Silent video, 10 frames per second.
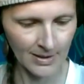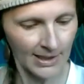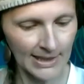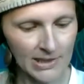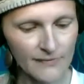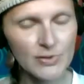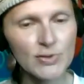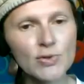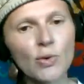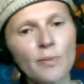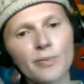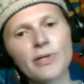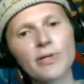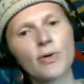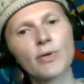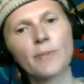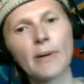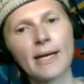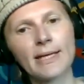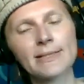And they were so
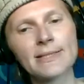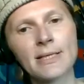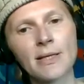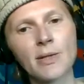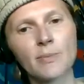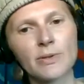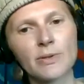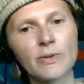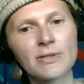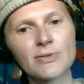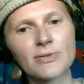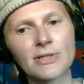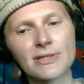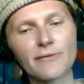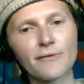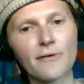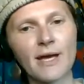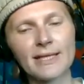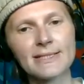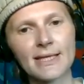preoccupied between the
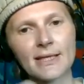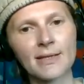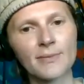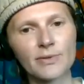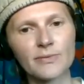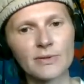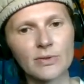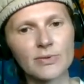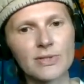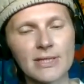fighting between those